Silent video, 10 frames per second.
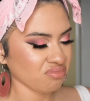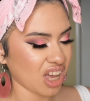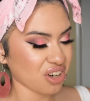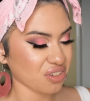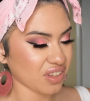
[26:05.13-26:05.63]
I
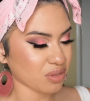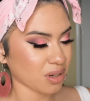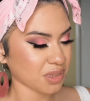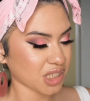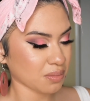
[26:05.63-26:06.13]
don't know if that's what I'm
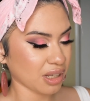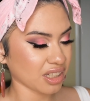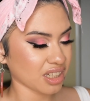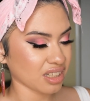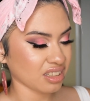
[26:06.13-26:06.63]

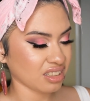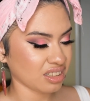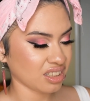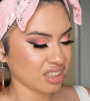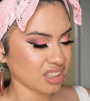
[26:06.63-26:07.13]
smelling.
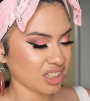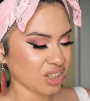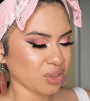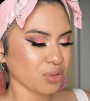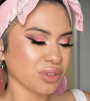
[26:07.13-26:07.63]

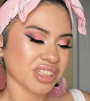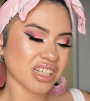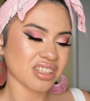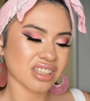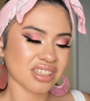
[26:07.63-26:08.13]
Ooh, it
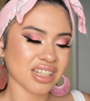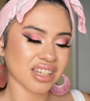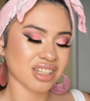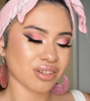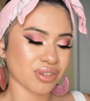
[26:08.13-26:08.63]
says the
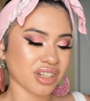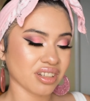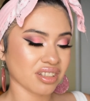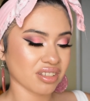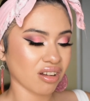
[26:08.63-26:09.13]
second ingredient
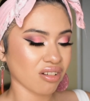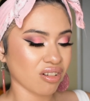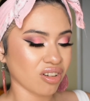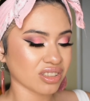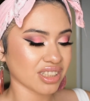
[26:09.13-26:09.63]
is
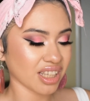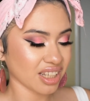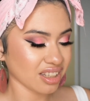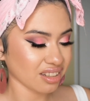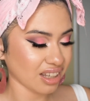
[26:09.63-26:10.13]
alcohol
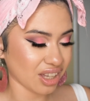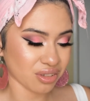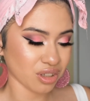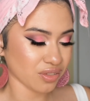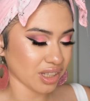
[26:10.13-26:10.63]
dennet. I don't
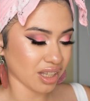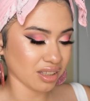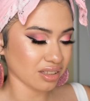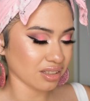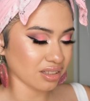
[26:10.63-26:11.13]
know if that...
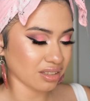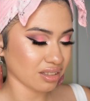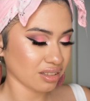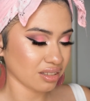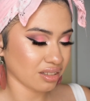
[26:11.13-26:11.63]

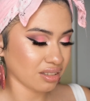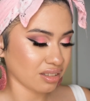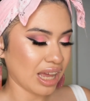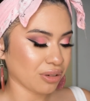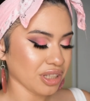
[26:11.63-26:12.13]
I
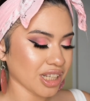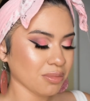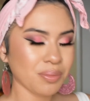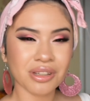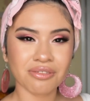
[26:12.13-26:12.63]
don't think I'm a
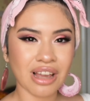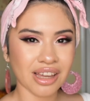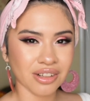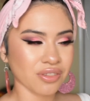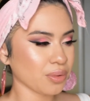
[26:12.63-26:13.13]
big fan
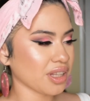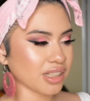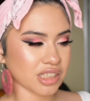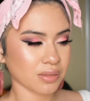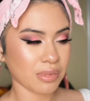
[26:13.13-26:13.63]
of the way that
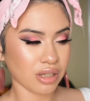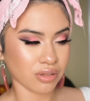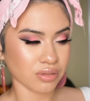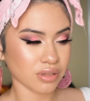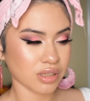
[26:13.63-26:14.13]

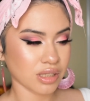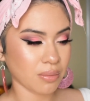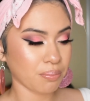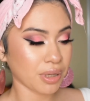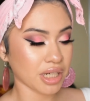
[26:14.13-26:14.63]
smells,
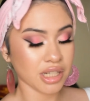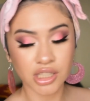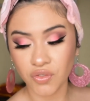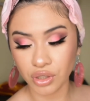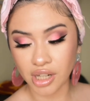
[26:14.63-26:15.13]
but it does
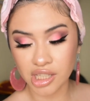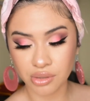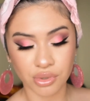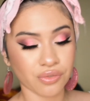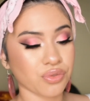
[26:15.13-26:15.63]
feel nice and
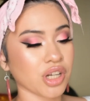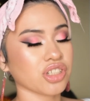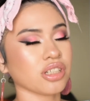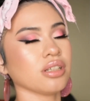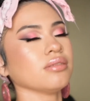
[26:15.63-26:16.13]

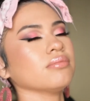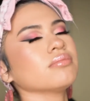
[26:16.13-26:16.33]
refreshing.